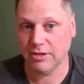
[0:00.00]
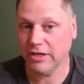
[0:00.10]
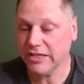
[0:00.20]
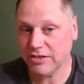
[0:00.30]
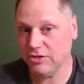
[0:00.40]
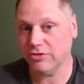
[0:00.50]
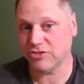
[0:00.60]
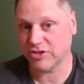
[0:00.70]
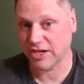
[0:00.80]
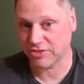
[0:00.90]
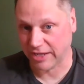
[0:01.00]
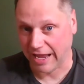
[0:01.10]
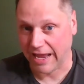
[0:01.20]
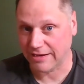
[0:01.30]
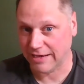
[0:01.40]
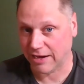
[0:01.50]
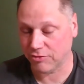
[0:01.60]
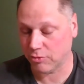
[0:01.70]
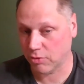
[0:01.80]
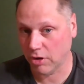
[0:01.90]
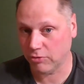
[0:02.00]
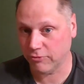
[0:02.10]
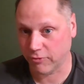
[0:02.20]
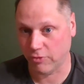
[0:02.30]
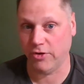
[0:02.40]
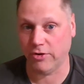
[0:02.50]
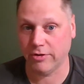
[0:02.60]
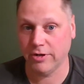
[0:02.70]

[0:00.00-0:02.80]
All you can do is kick the can down the road further.